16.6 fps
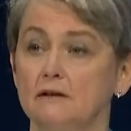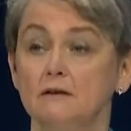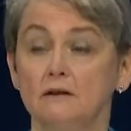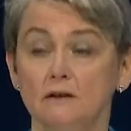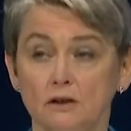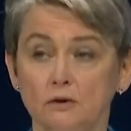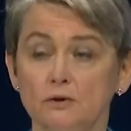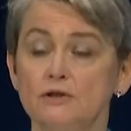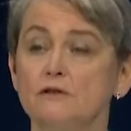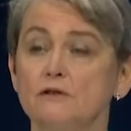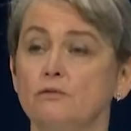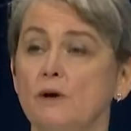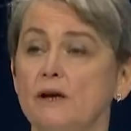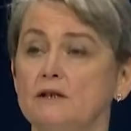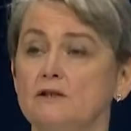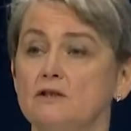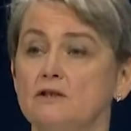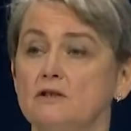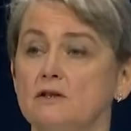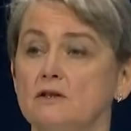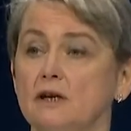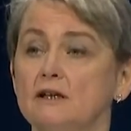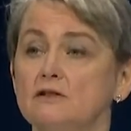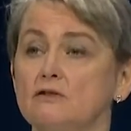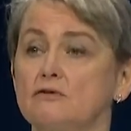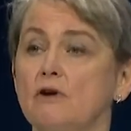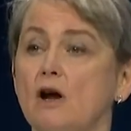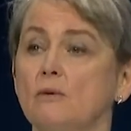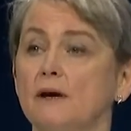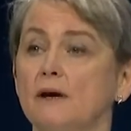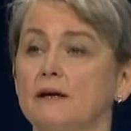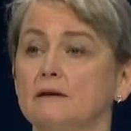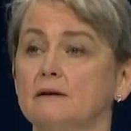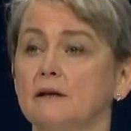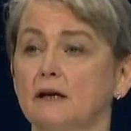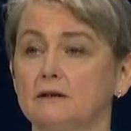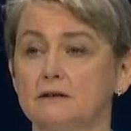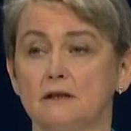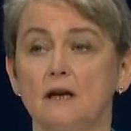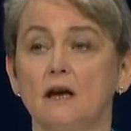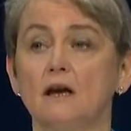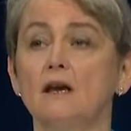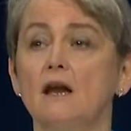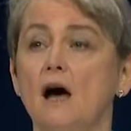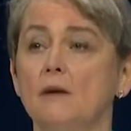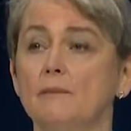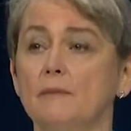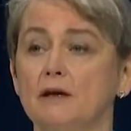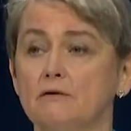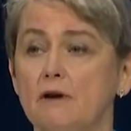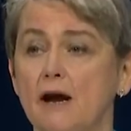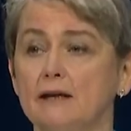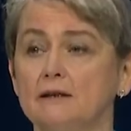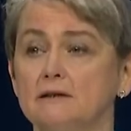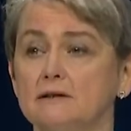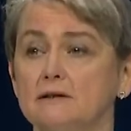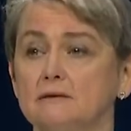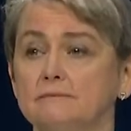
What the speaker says: the use of which is growing at an alarming rate.